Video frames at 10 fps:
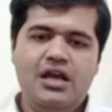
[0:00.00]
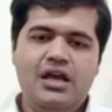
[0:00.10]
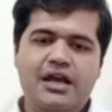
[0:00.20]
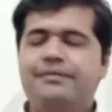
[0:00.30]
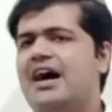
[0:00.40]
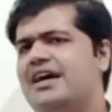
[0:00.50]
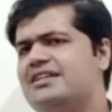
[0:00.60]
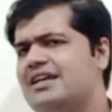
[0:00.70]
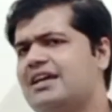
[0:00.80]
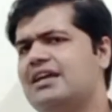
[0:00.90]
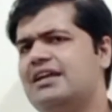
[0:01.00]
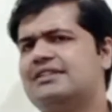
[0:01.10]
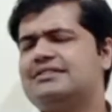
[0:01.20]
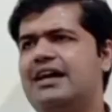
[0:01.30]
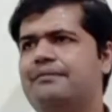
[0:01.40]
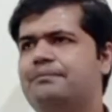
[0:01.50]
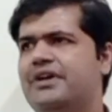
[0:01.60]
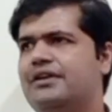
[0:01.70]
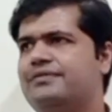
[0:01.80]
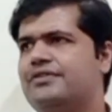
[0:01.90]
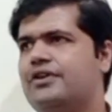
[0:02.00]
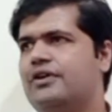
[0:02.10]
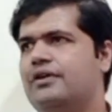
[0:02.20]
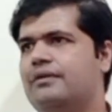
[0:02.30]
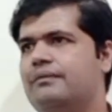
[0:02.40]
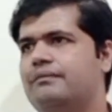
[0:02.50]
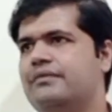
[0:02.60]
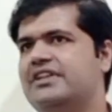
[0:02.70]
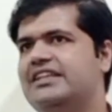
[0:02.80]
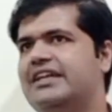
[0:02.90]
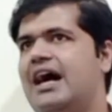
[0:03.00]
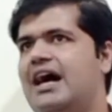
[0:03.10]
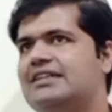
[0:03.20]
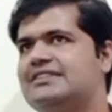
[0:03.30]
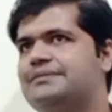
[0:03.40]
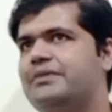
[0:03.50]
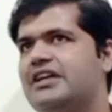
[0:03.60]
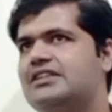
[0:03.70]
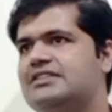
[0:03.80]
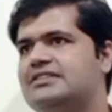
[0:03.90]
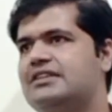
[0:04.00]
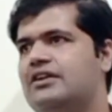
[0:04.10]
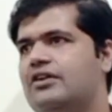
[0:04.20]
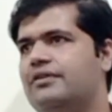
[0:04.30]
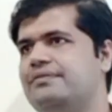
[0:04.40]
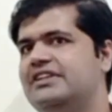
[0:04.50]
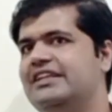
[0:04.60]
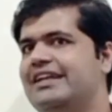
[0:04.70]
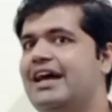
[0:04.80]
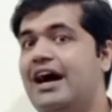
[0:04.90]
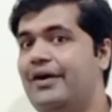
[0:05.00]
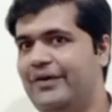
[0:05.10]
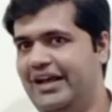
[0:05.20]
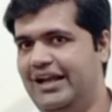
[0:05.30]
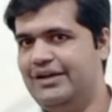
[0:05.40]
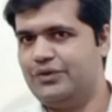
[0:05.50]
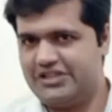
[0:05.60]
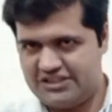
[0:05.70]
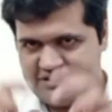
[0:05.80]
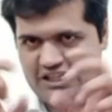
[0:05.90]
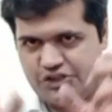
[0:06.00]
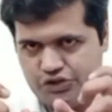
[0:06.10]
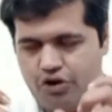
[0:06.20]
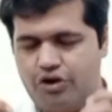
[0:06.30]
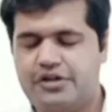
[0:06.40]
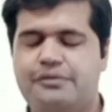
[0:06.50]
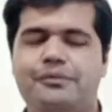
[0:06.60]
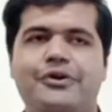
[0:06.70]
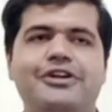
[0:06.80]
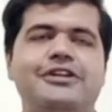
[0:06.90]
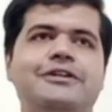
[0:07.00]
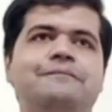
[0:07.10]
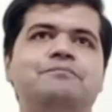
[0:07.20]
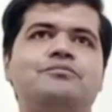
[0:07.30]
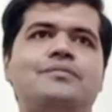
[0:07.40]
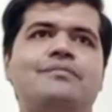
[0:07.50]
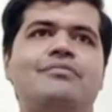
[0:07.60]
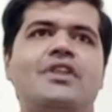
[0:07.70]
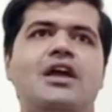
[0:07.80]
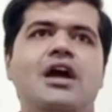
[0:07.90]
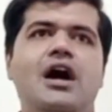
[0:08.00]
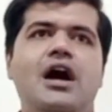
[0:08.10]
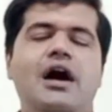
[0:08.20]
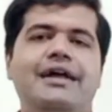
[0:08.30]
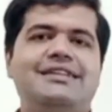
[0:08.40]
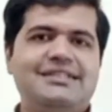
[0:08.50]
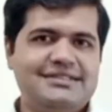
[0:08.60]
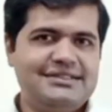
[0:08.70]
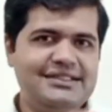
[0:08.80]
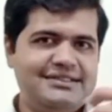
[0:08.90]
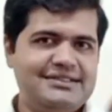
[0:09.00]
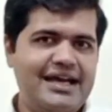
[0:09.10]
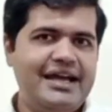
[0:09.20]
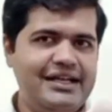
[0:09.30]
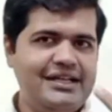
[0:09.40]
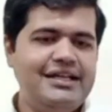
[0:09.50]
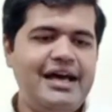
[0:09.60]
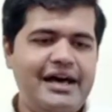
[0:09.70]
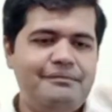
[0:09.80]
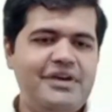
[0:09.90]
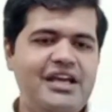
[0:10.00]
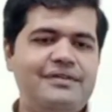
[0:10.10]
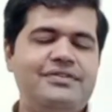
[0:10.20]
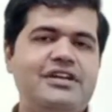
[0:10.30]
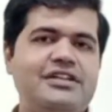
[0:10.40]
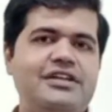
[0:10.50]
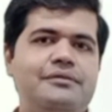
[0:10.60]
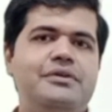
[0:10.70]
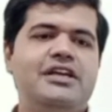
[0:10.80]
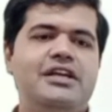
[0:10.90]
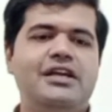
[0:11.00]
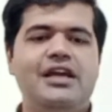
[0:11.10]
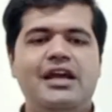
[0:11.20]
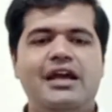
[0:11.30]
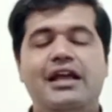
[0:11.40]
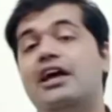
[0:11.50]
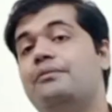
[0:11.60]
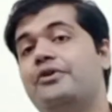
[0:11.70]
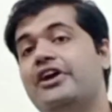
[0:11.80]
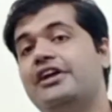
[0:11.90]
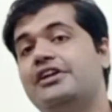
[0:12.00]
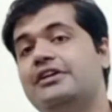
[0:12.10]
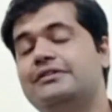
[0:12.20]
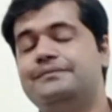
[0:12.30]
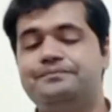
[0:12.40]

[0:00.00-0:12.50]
If I take an example from the aspects of the novel, which is a short book, this idea may further be elaborated.